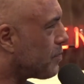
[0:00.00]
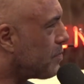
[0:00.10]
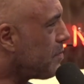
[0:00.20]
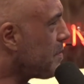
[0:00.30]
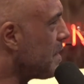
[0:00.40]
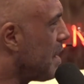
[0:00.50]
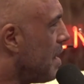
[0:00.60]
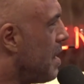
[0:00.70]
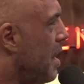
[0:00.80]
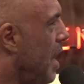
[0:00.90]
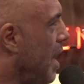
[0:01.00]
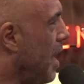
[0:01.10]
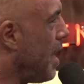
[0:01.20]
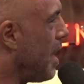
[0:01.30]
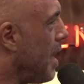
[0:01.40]

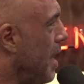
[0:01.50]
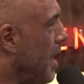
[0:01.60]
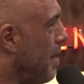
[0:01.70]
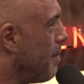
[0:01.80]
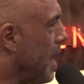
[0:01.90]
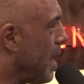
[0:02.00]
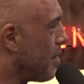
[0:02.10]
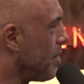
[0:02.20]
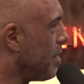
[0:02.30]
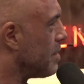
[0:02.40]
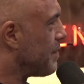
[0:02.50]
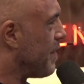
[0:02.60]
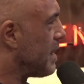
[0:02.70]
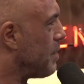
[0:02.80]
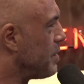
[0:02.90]
I don't know. Let's
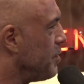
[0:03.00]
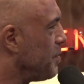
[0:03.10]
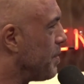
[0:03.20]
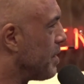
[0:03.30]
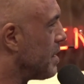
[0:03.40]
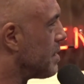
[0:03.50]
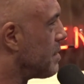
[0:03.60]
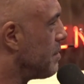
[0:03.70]
find out what two-spirit is.